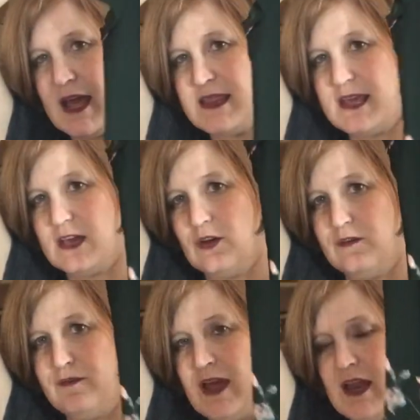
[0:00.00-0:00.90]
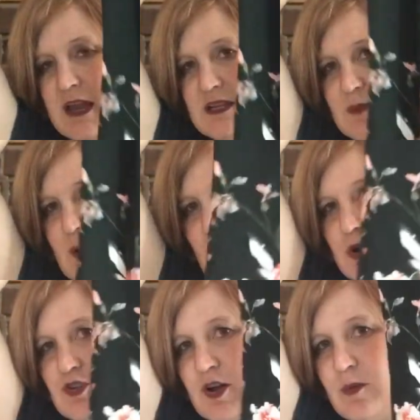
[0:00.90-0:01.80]
I think it'll fit into my
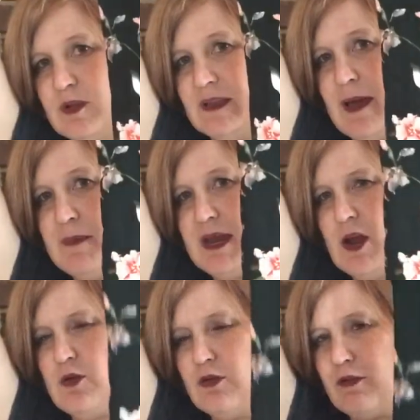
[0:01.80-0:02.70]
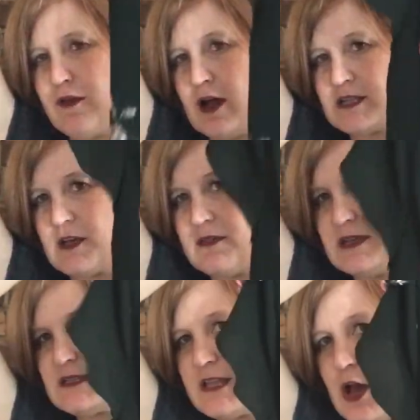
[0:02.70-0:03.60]
wardrobe. Let me know your thoughts on
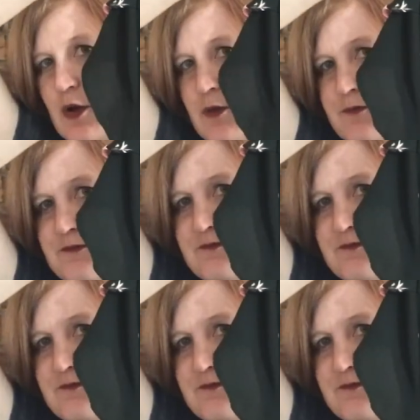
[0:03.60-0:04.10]
this though.